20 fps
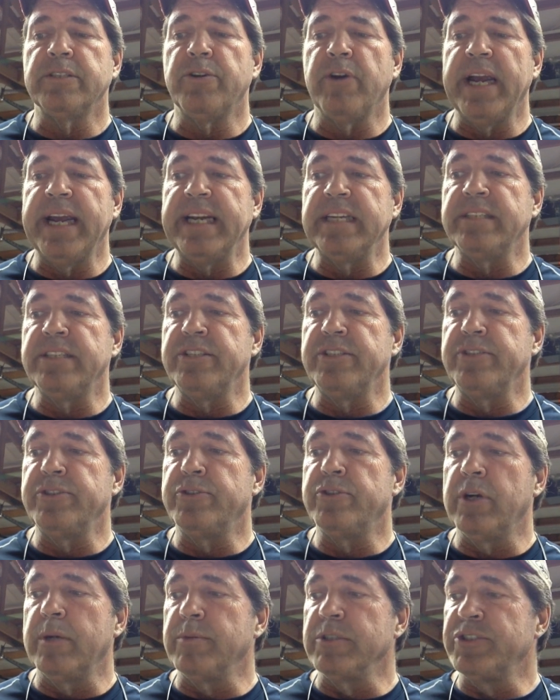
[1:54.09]
trying to
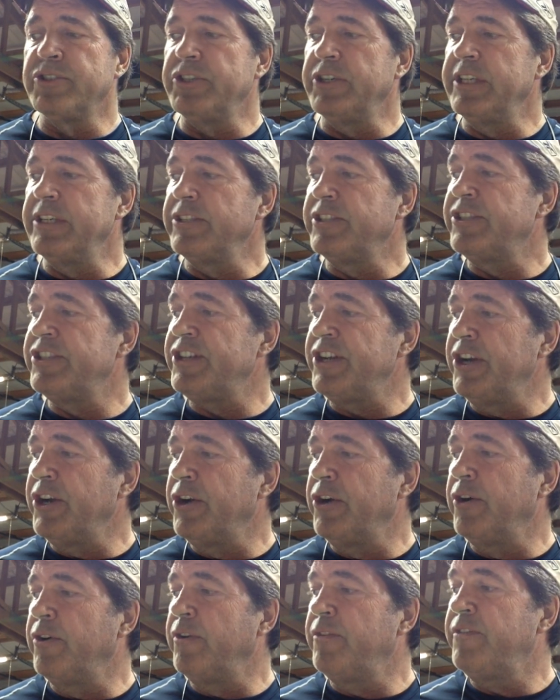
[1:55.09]
troubleshoot your
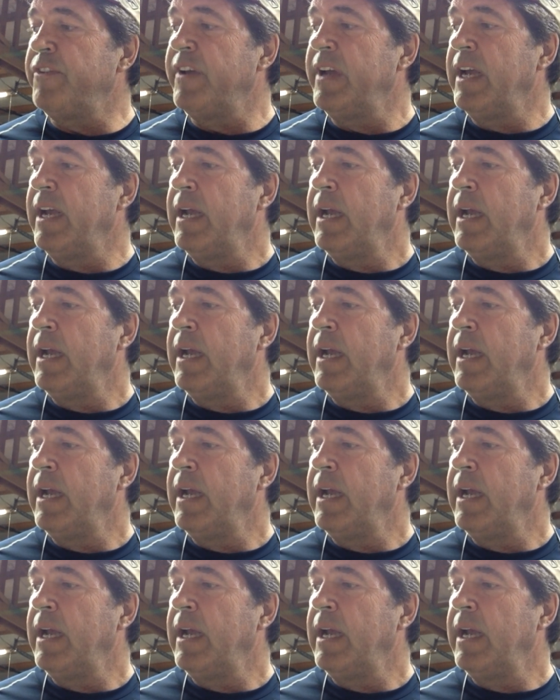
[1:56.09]
stove.